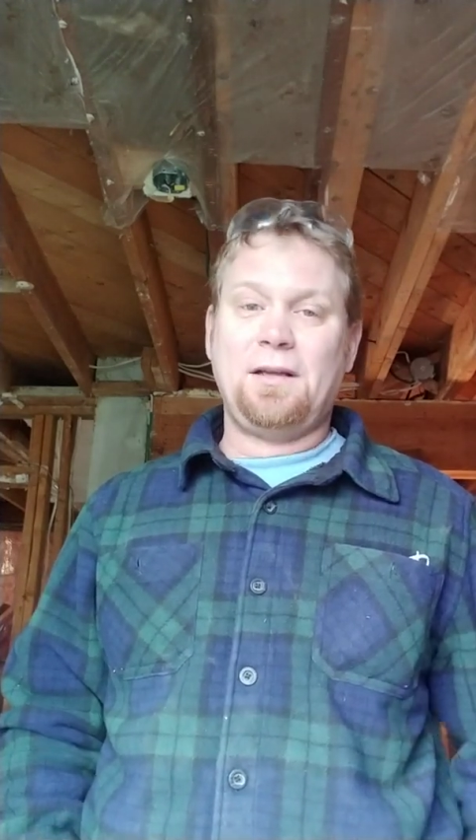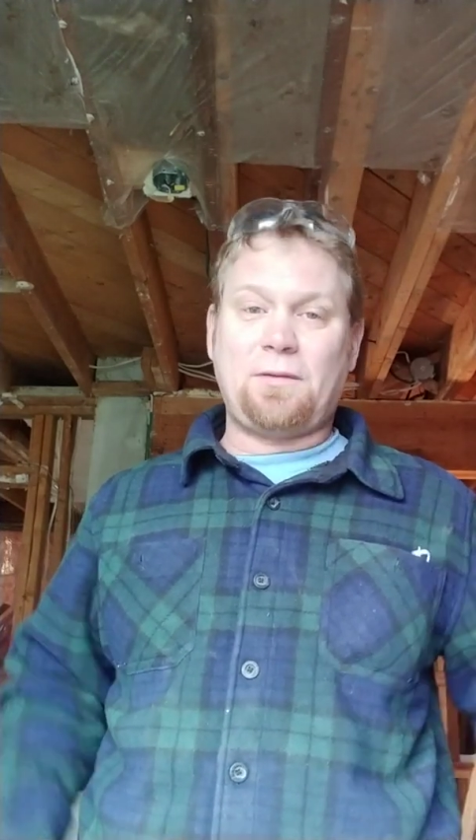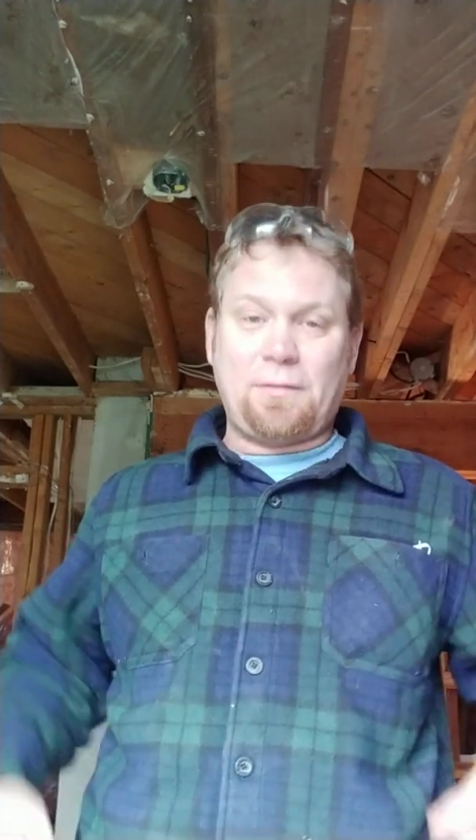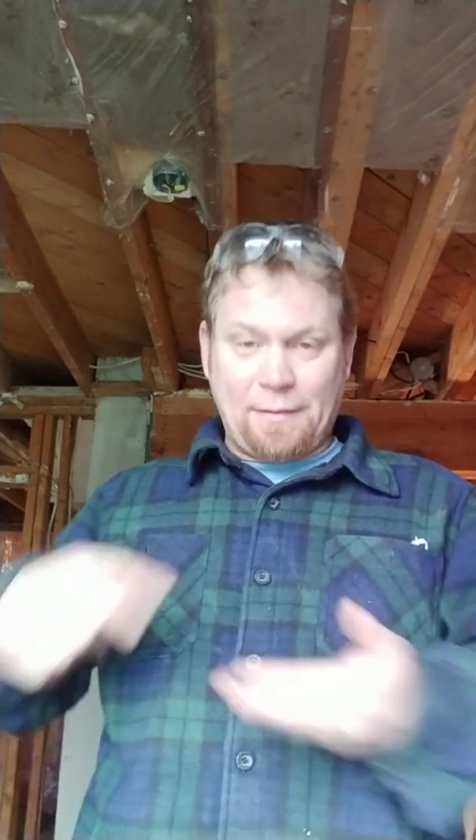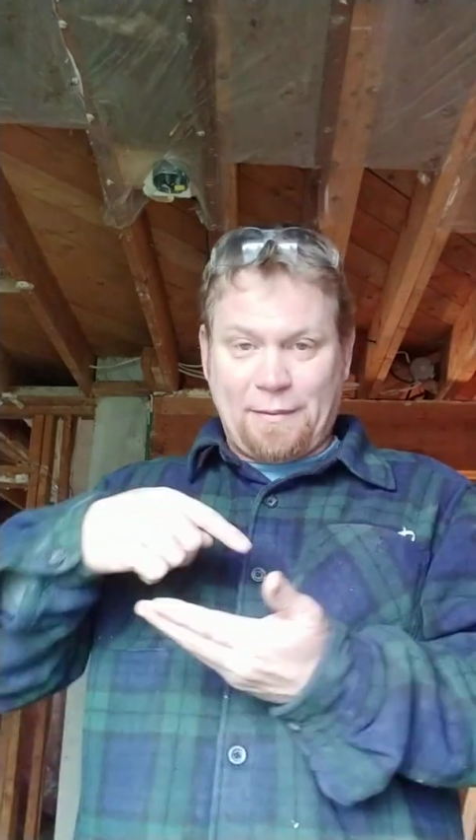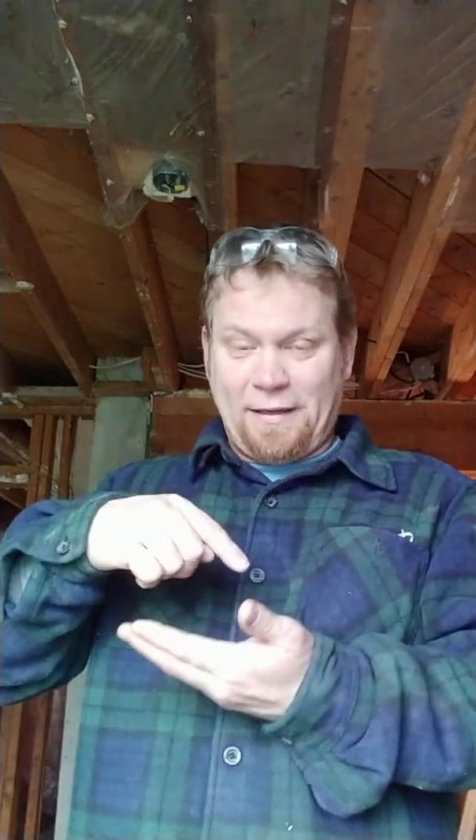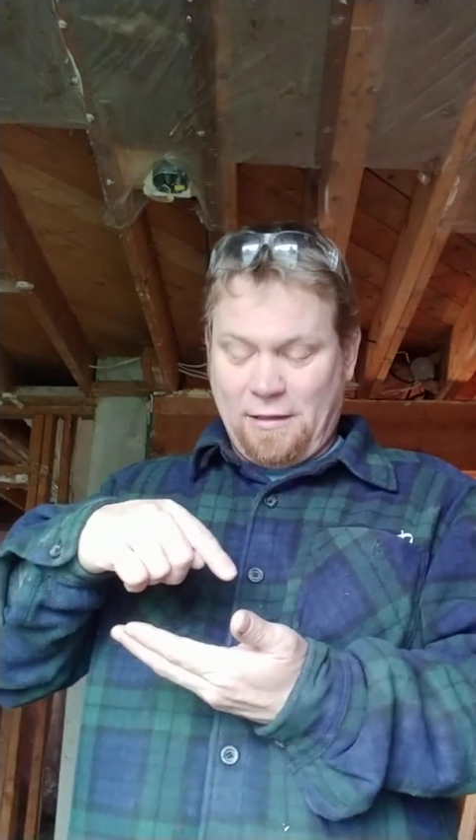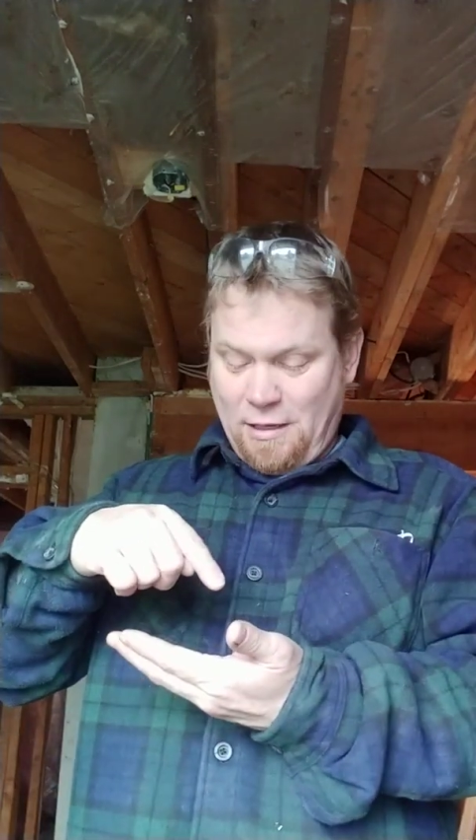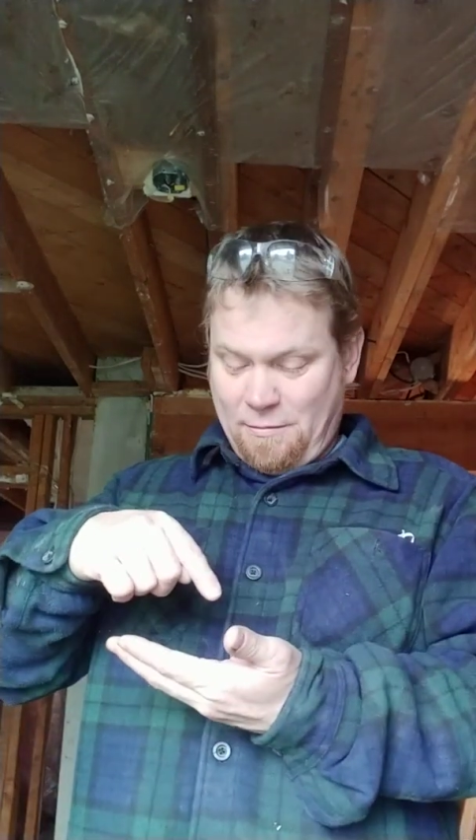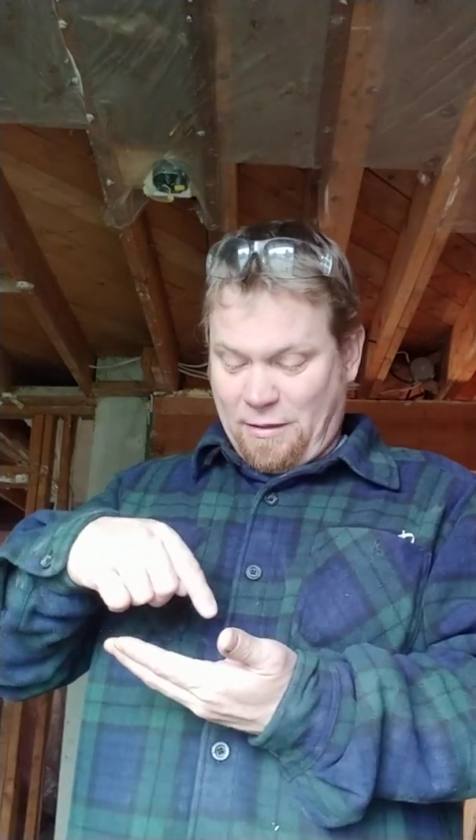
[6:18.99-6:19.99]
While my
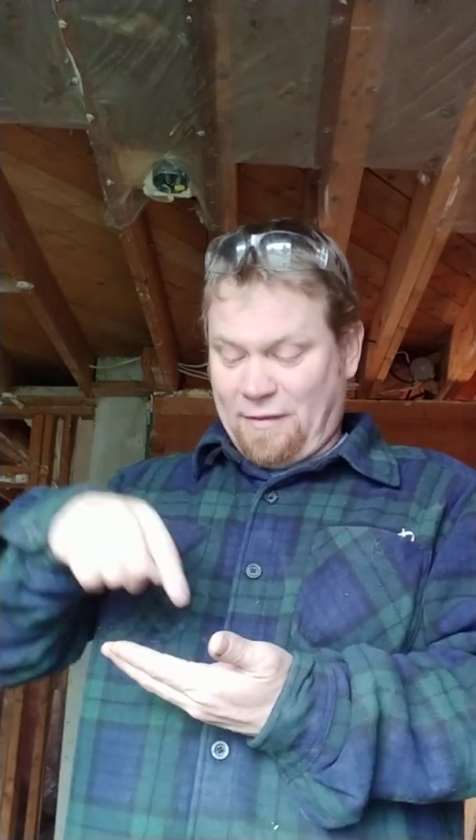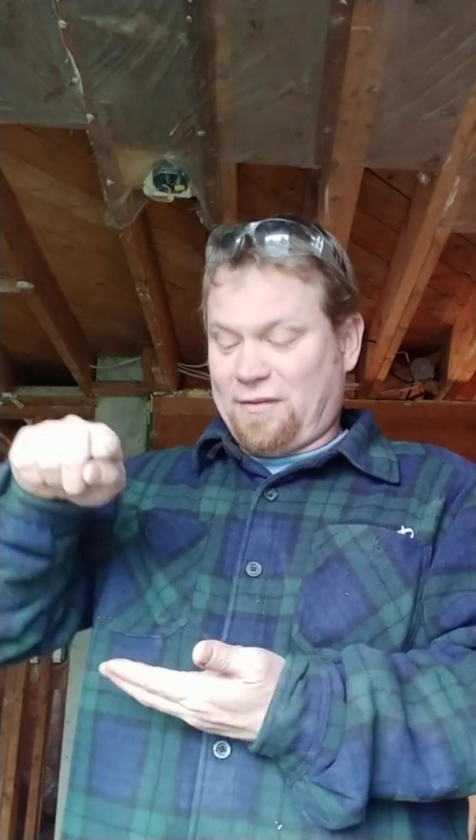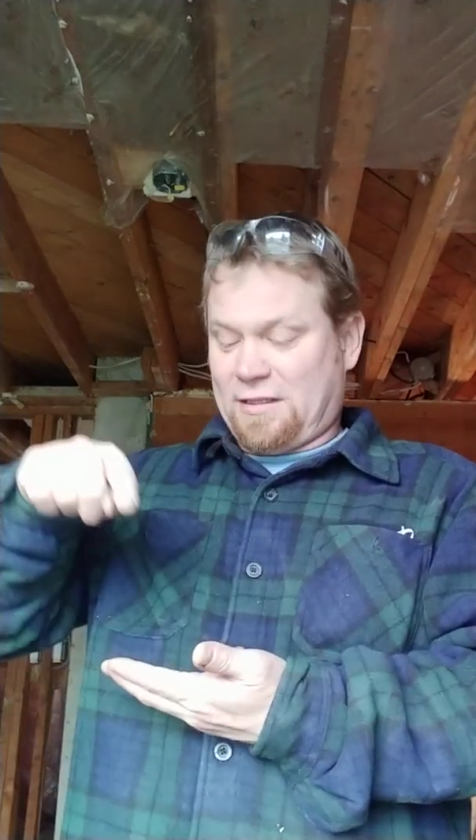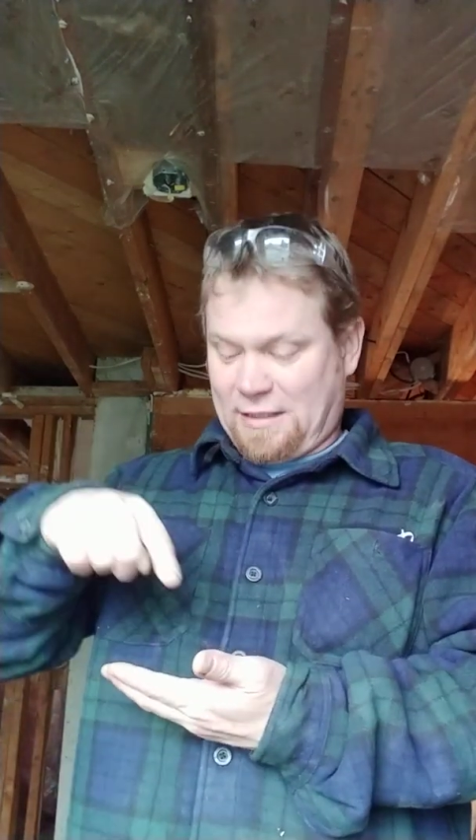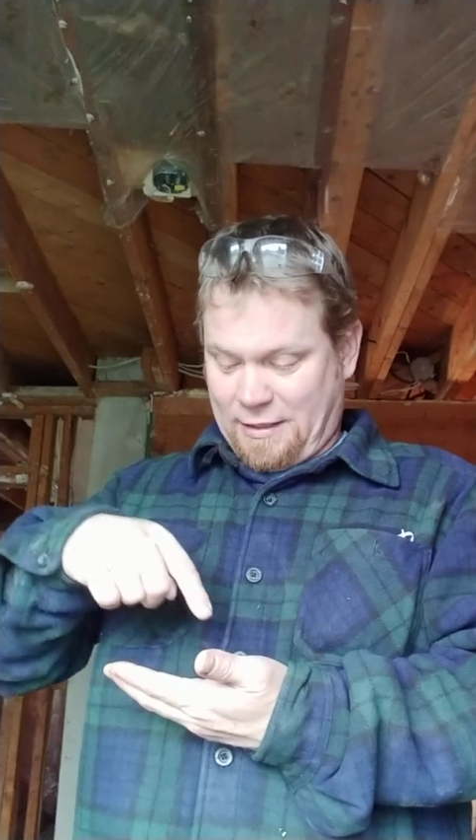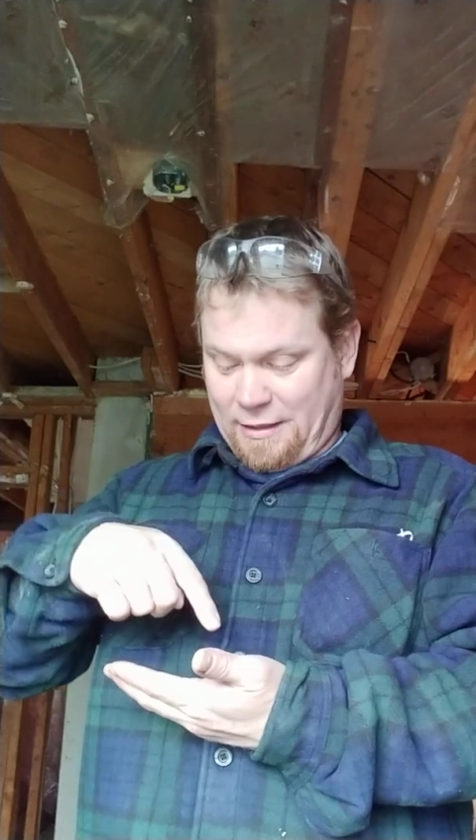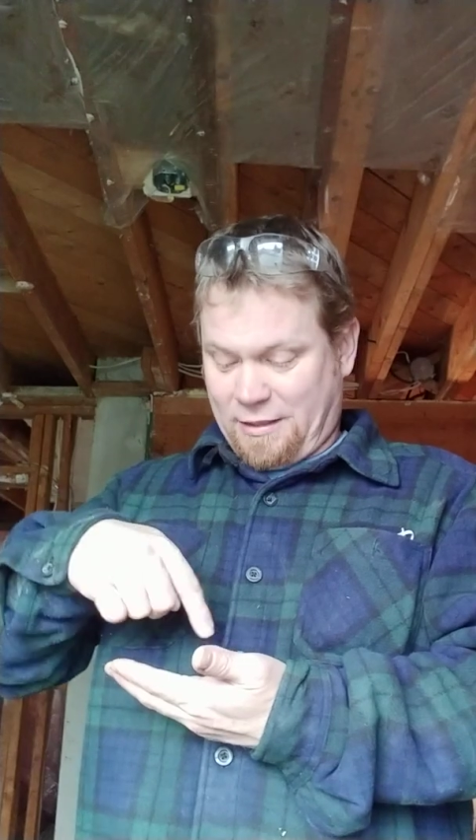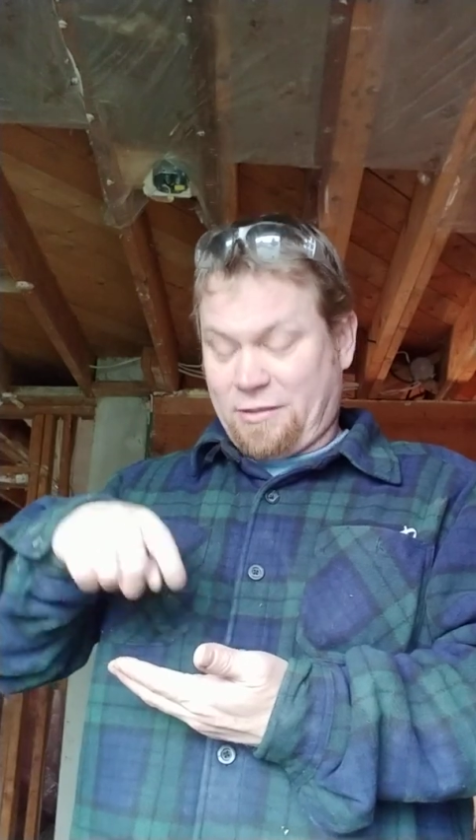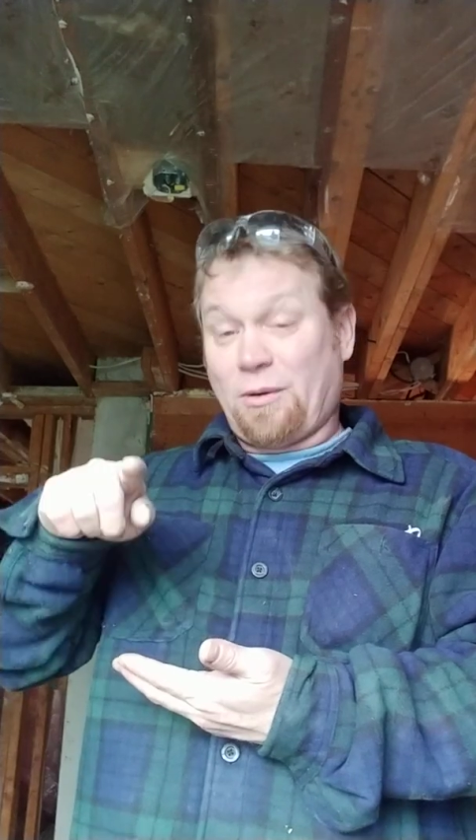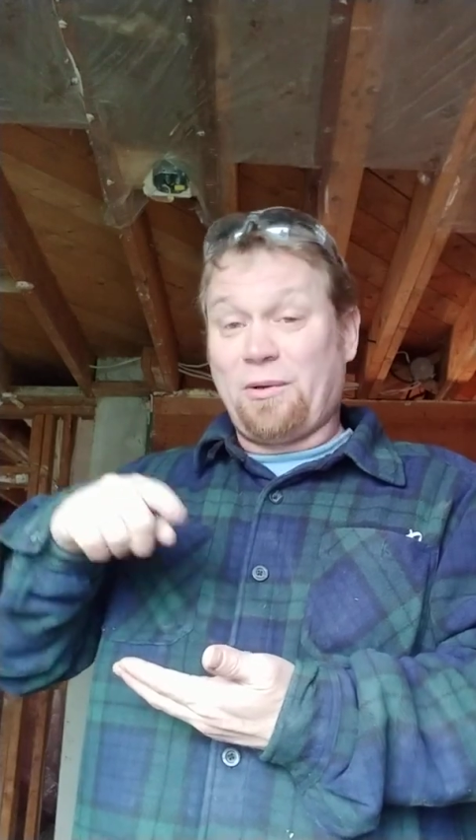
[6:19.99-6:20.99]
wife just sat there
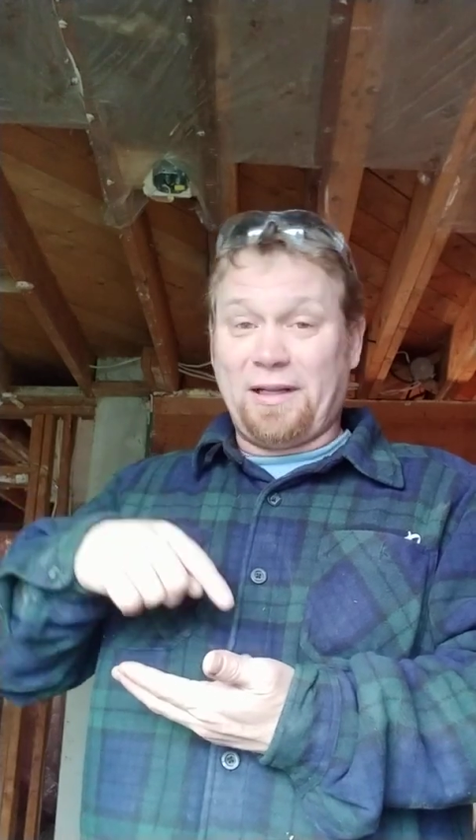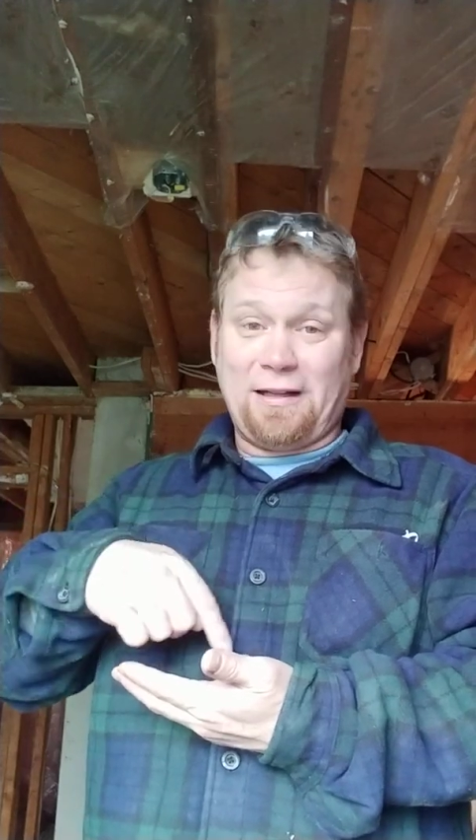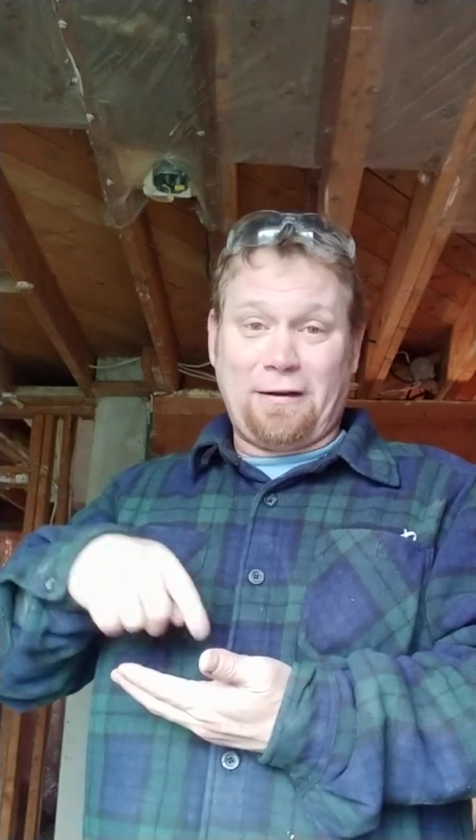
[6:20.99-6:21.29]
scrolling